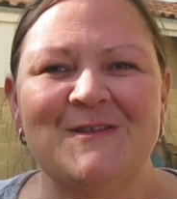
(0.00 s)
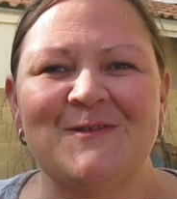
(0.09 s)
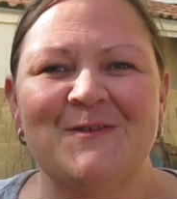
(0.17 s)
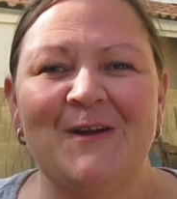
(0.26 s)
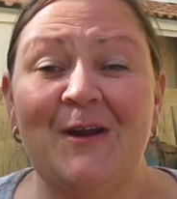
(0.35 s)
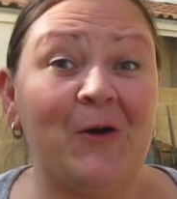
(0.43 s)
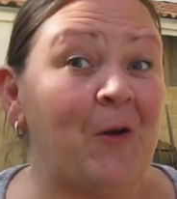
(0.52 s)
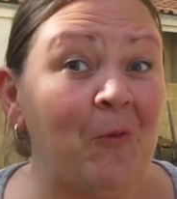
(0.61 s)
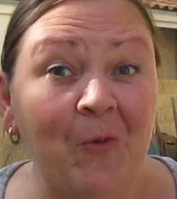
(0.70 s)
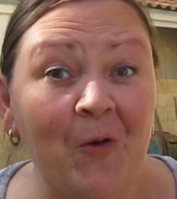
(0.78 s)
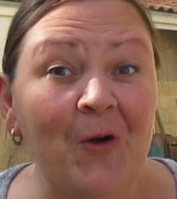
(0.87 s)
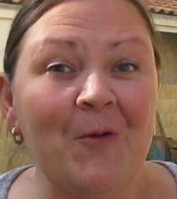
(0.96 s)
drink or
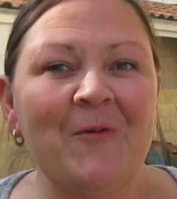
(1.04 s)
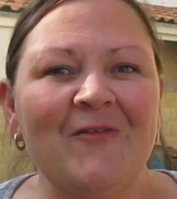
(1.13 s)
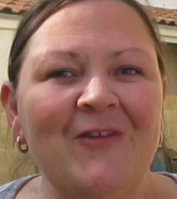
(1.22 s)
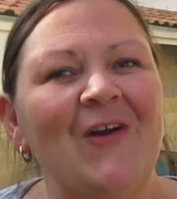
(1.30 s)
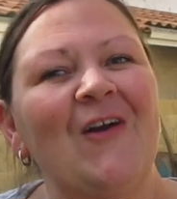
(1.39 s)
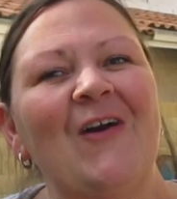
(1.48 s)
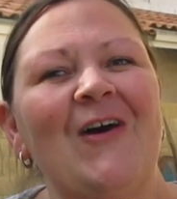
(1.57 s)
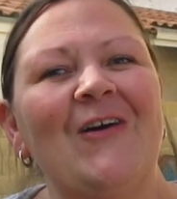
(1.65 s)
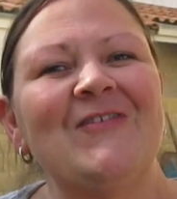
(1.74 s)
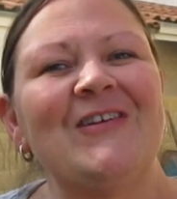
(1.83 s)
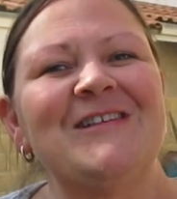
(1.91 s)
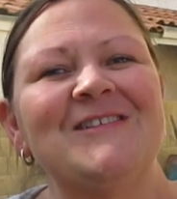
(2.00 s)
warm if you're a
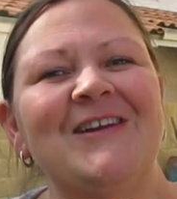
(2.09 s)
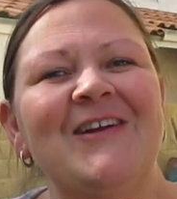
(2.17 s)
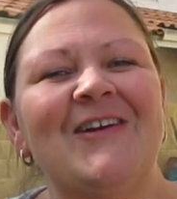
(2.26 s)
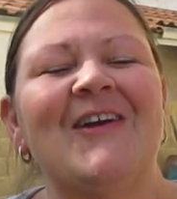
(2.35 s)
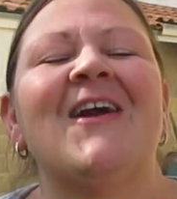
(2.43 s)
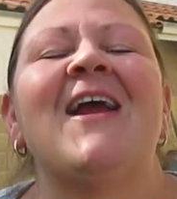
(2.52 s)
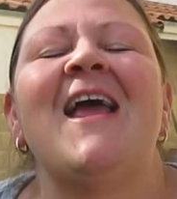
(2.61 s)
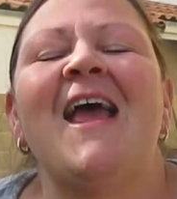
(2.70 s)
coffee drinker,